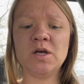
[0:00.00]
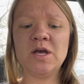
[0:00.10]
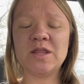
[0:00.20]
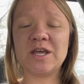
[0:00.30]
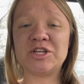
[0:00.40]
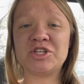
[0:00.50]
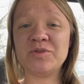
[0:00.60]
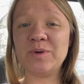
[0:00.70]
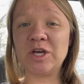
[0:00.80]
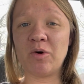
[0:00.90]
they should
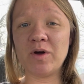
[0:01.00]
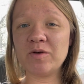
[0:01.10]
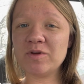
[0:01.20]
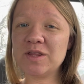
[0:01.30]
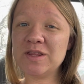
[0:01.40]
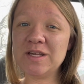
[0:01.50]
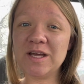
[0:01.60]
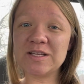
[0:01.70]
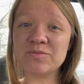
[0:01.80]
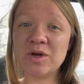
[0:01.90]
be going within the
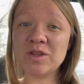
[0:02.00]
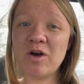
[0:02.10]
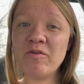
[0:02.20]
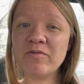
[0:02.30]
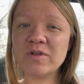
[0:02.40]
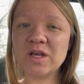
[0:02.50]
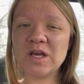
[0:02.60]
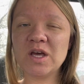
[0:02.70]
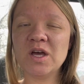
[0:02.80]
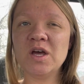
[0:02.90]
next month,
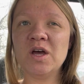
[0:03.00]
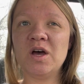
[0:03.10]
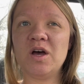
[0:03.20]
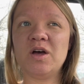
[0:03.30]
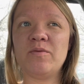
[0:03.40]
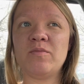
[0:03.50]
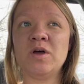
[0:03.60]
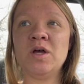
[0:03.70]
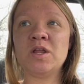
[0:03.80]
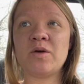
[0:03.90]
hopefully.
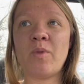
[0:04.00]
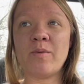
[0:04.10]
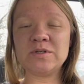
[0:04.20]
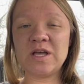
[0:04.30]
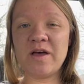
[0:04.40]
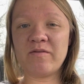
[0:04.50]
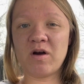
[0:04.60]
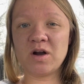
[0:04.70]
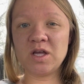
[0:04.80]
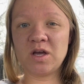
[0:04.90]
The mamas that have
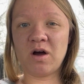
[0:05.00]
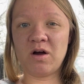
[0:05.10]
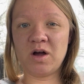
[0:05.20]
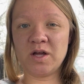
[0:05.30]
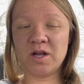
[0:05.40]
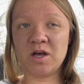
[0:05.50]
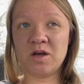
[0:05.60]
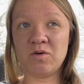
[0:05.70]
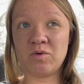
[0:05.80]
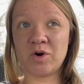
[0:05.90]
already gone
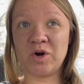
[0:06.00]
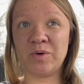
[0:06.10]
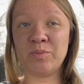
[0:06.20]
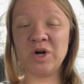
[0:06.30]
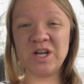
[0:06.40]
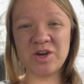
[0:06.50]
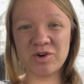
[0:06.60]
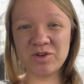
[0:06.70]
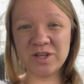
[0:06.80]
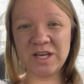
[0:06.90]
were pretty
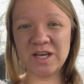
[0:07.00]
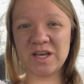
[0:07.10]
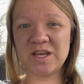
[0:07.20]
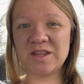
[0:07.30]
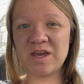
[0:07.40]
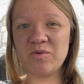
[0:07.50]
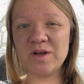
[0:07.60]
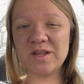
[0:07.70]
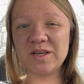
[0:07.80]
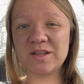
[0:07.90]
early, and they
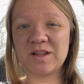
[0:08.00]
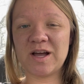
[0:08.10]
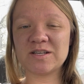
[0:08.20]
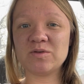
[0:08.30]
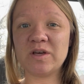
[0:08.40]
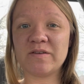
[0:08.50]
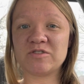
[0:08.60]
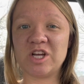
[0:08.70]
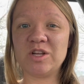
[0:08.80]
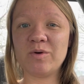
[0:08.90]
went like the last week of
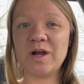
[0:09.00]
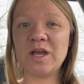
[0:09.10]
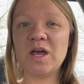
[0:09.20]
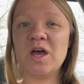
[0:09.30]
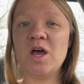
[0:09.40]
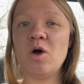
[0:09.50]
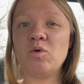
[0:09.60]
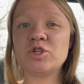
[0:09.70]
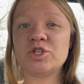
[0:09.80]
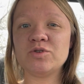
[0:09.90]
January,
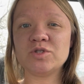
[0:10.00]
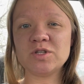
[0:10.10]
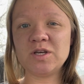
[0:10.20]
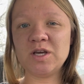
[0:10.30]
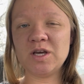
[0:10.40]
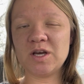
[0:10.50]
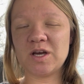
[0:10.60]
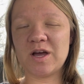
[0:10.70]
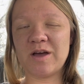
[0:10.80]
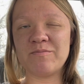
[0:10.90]
which usually,
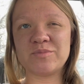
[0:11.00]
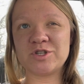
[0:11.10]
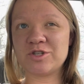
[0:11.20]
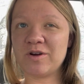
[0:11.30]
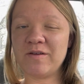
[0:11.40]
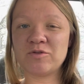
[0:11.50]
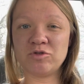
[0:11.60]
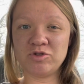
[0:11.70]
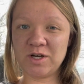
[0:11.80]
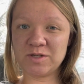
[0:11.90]
I'm sure I've
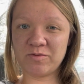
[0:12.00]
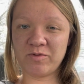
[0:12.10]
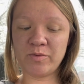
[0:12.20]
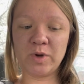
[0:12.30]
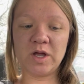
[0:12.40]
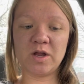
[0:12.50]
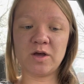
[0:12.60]
told you guys before, but